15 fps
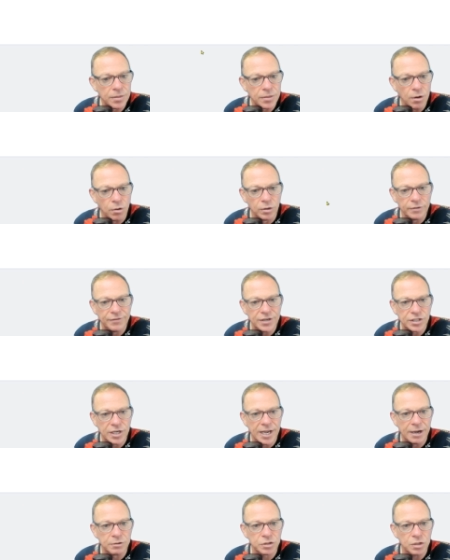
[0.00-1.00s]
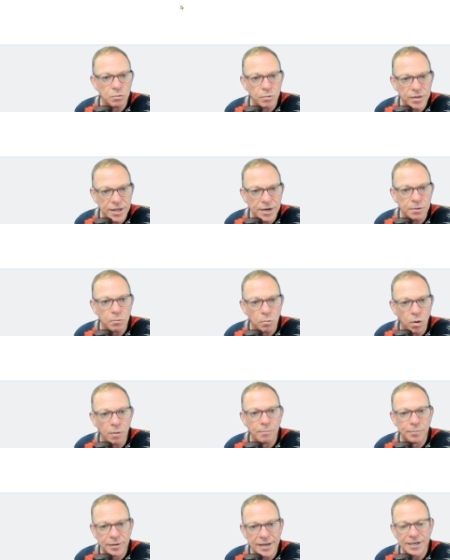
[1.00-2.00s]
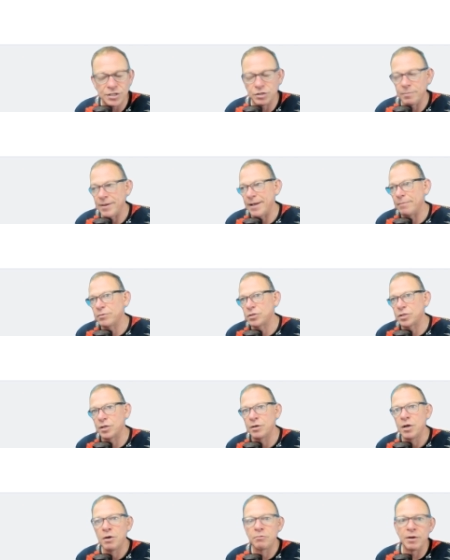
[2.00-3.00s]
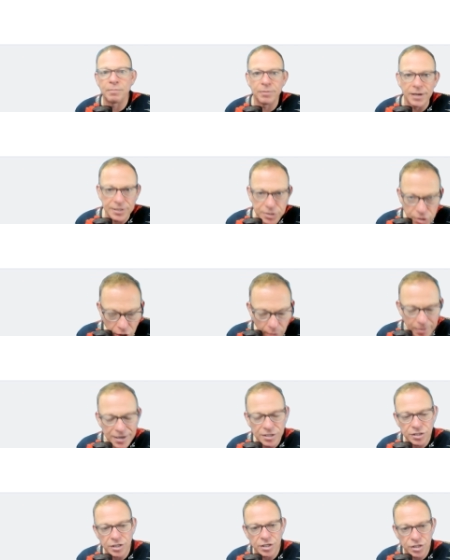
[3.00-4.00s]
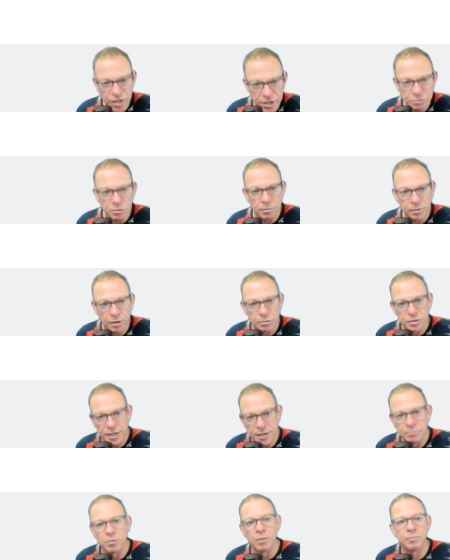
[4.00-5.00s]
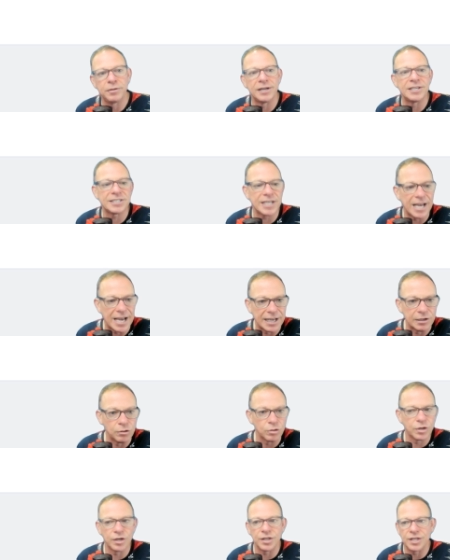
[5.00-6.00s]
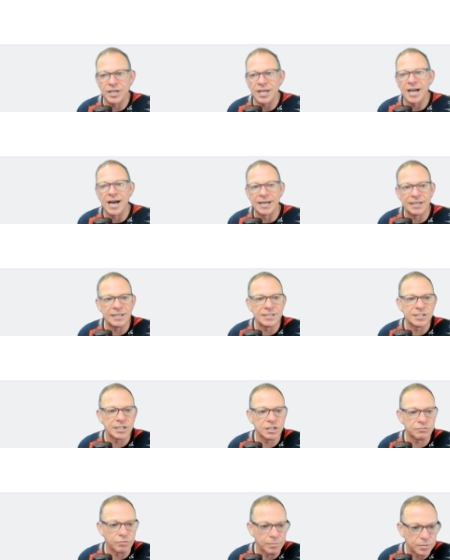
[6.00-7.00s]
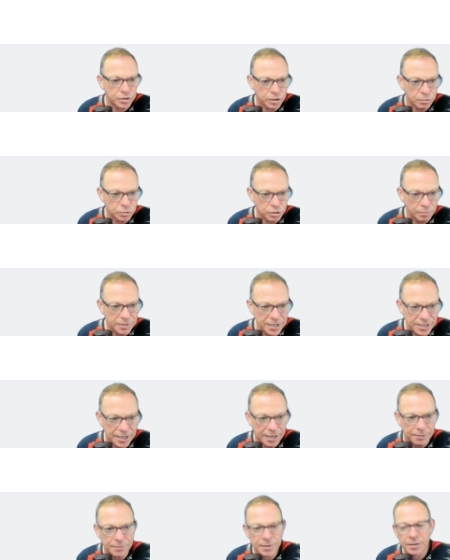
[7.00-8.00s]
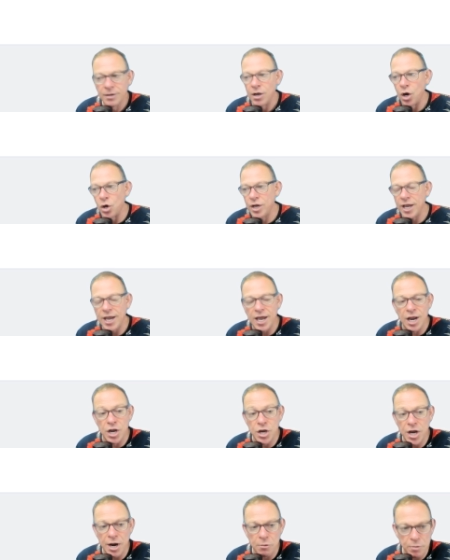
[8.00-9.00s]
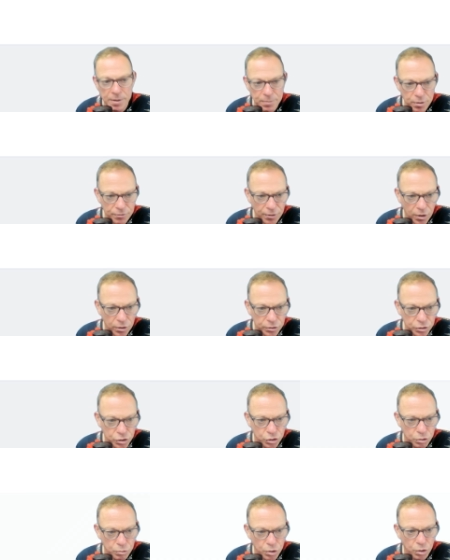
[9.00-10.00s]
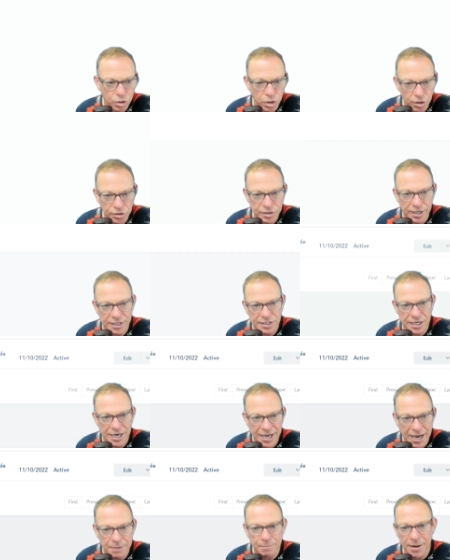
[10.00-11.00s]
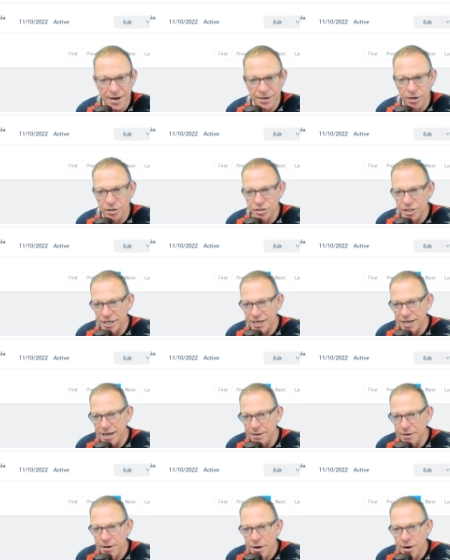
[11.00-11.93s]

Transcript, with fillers: all of these accounts within one place. You'll be able to reply to comments, schedule posts in one place, and look at the analytics from the social media. Okay, and now we move on to your contacts. Again, mine aren't here yet,